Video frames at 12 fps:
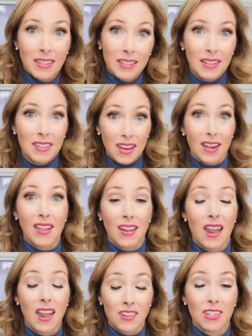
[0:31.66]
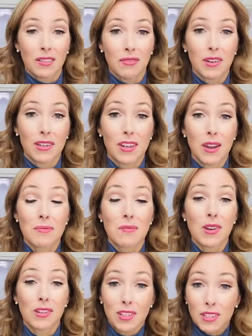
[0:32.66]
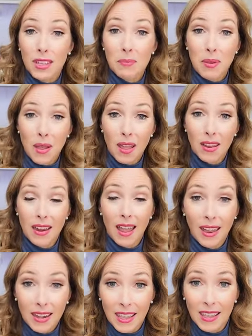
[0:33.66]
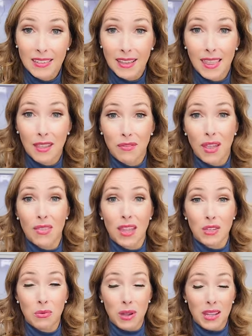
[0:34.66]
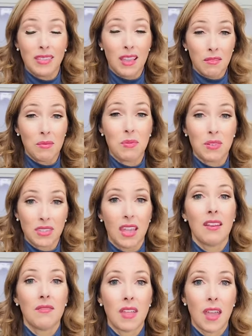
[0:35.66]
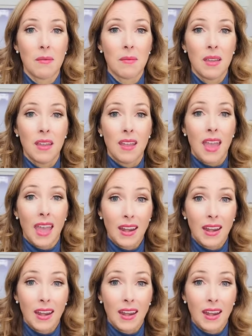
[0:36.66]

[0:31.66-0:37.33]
did a study on 100 different commercially bought honeys and they found that 27% of them had